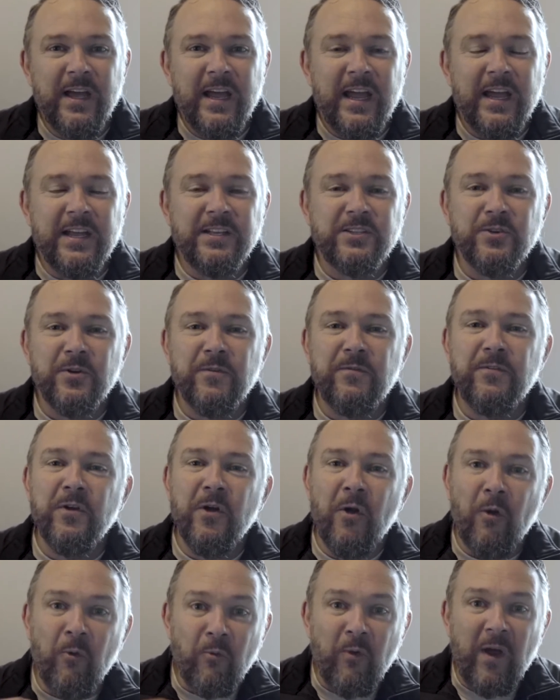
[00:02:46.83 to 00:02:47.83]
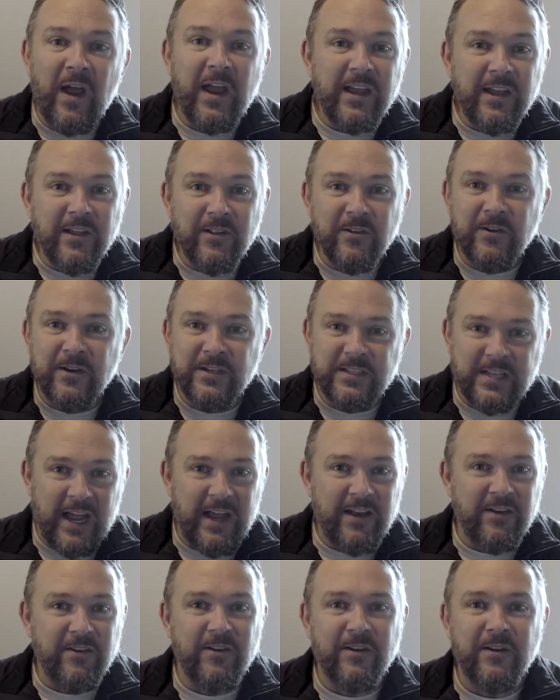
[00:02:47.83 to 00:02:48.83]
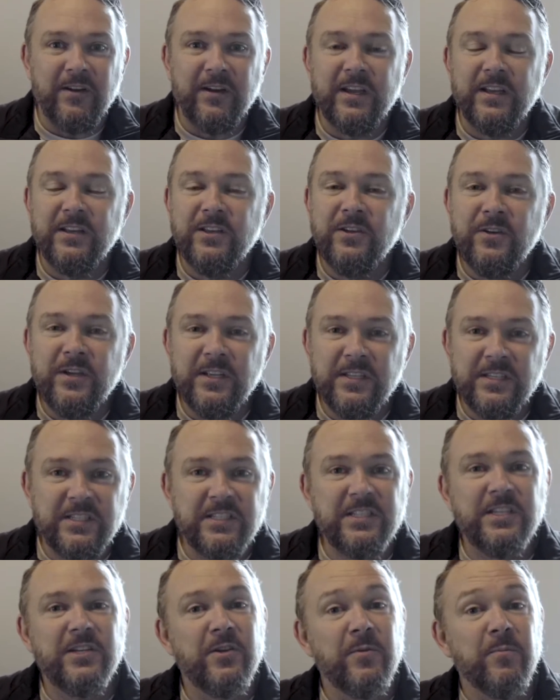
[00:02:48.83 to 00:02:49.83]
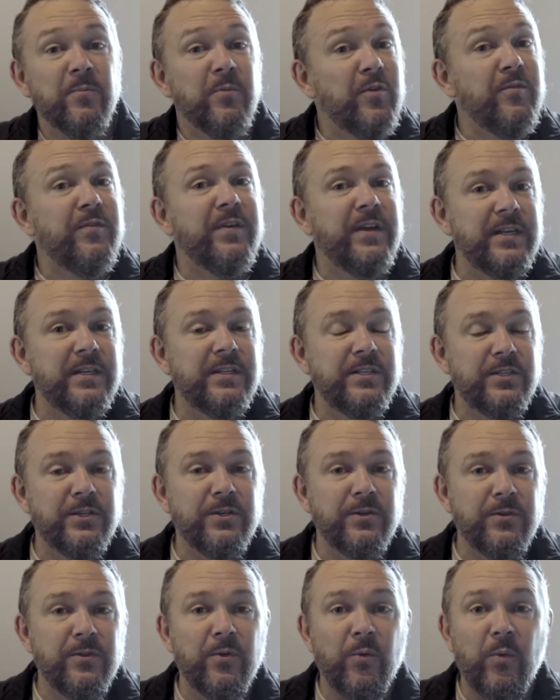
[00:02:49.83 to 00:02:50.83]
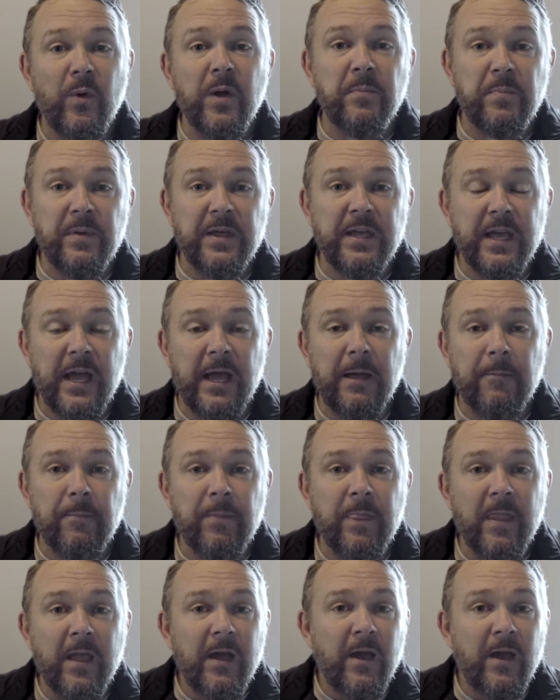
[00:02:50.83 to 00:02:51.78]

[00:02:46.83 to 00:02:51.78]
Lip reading: And so if you're a regular attender, can you consider moving to the 1 p.m.